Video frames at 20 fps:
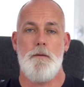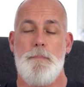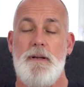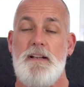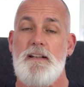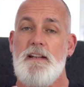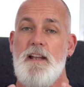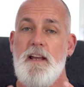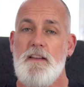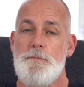but
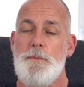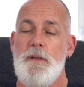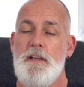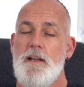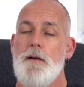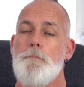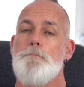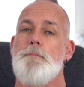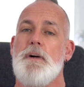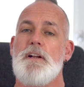it has
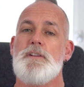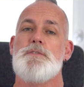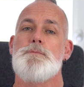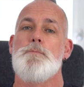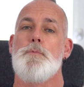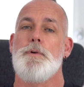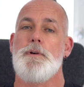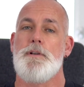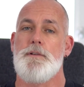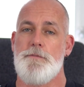become much
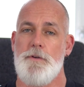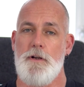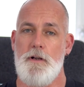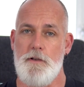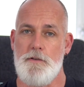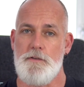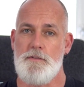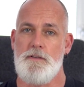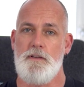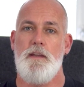more
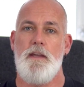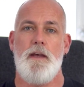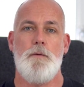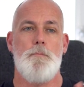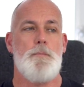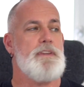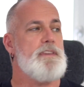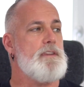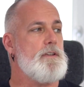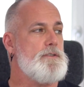advanced, and
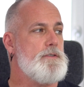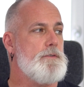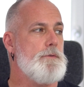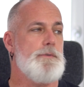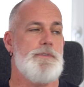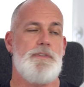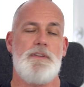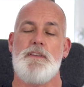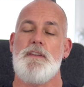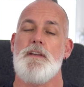with the
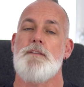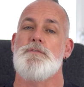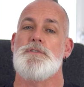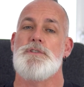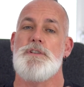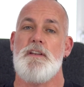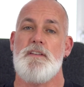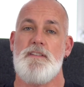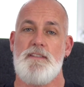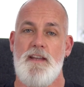tools that they've
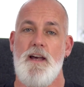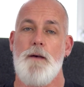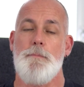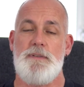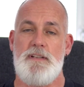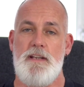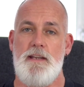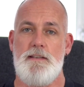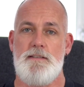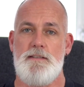just
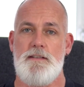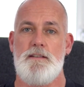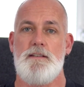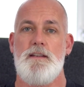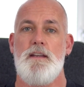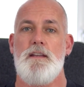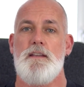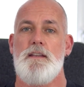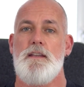updated,